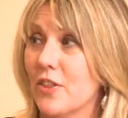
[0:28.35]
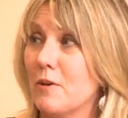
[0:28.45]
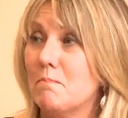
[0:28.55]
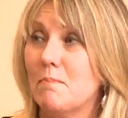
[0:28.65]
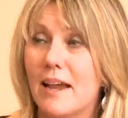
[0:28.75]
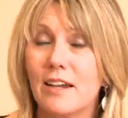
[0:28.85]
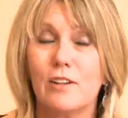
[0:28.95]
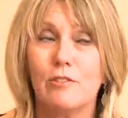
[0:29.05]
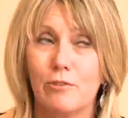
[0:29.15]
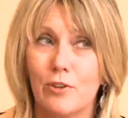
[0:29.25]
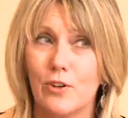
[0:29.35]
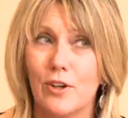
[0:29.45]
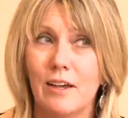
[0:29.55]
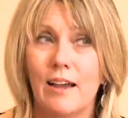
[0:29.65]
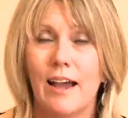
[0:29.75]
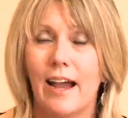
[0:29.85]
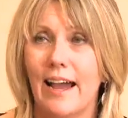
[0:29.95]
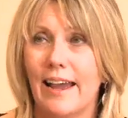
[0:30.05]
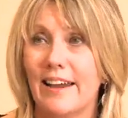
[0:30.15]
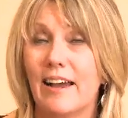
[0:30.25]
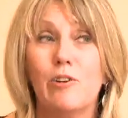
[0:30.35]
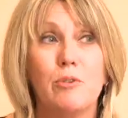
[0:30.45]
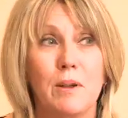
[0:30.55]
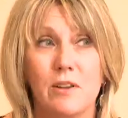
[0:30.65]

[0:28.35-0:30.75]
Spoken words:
that may confer a health